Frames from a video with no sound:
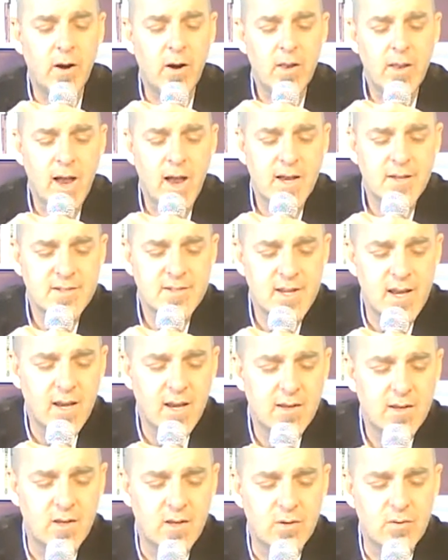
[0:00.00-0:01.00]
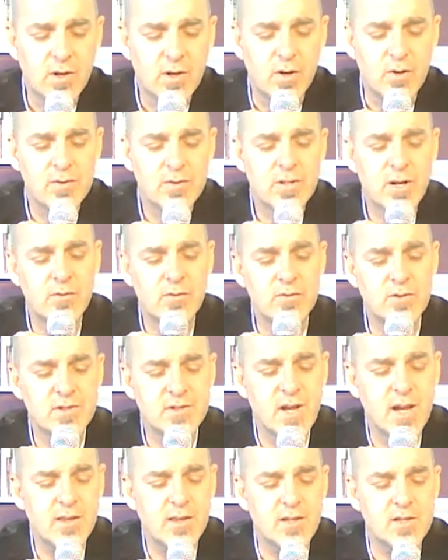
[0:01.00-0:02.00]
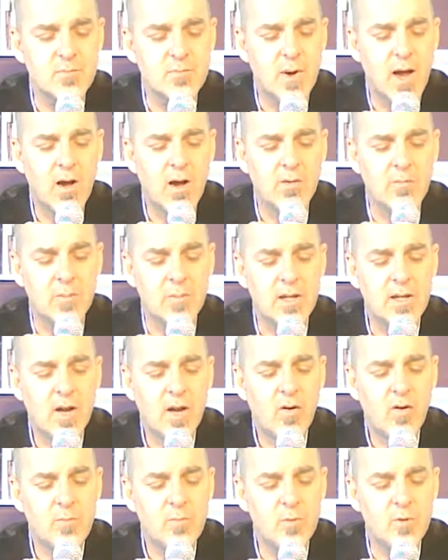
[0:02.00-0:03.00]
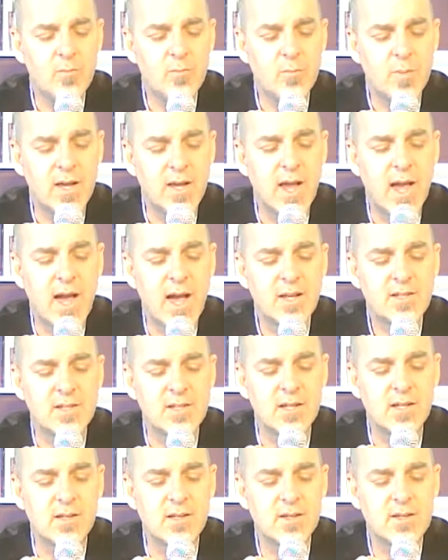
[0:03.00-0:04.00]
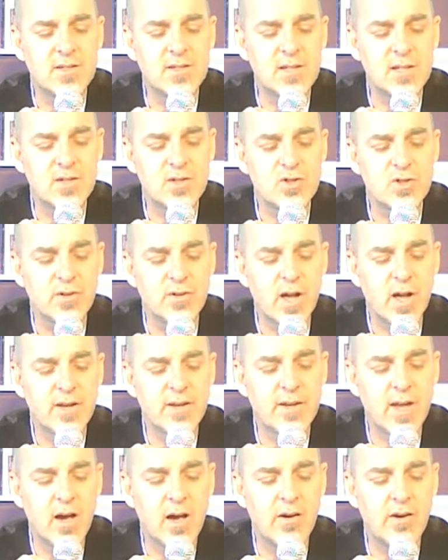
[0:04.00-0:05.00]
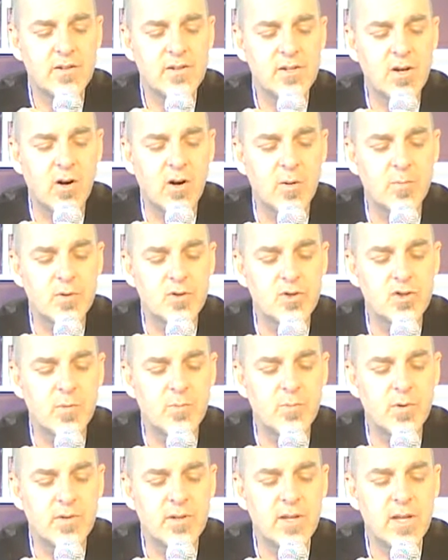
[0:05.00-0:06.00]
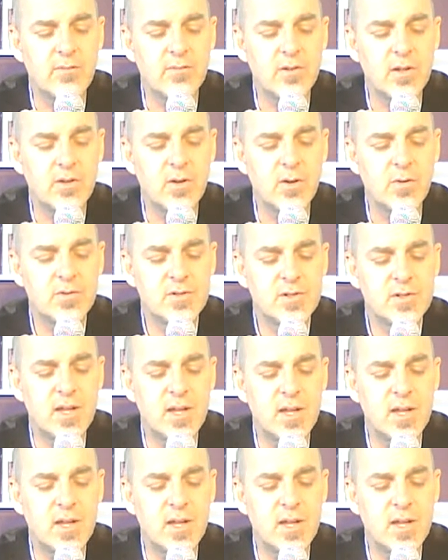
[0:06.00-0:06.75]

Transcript: For verily I say unto you, that whosoever shall say in this mountain, Be thou removed, and be cast into the sea, and shall not doubt in his heart, but shall believe that